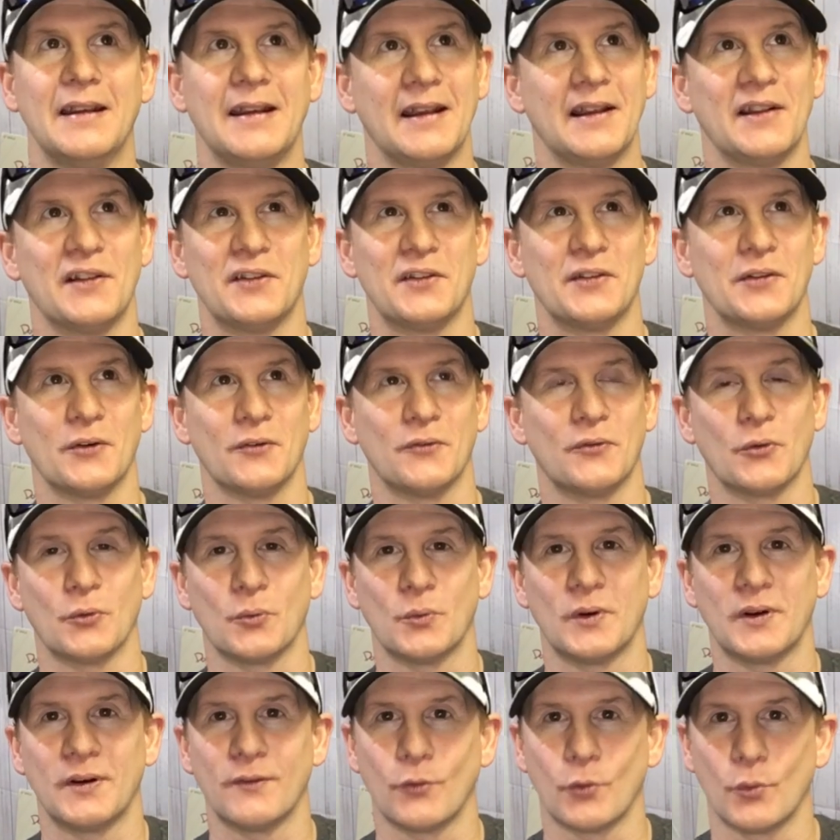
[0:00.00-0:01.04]
And so, for
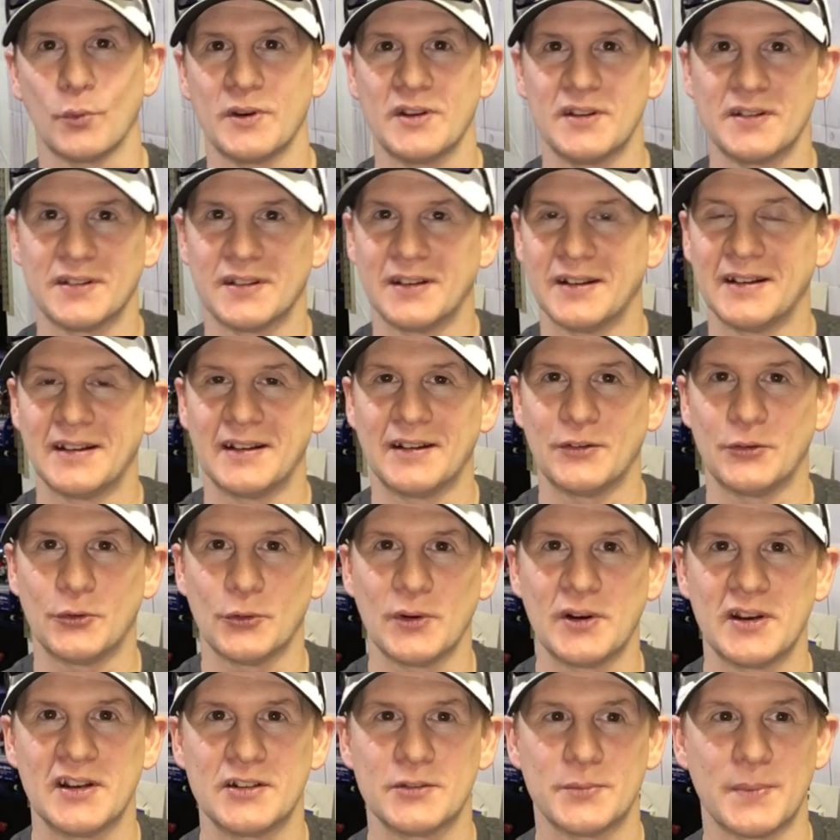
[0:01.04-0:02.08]
whatever reason, it
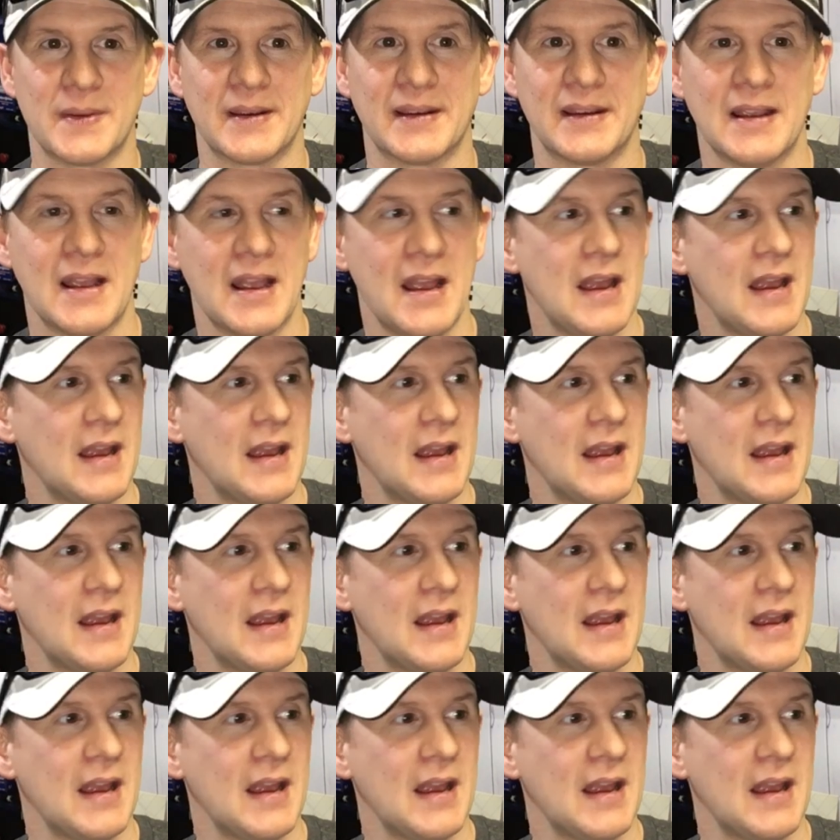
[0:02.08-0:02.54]
intrigues me.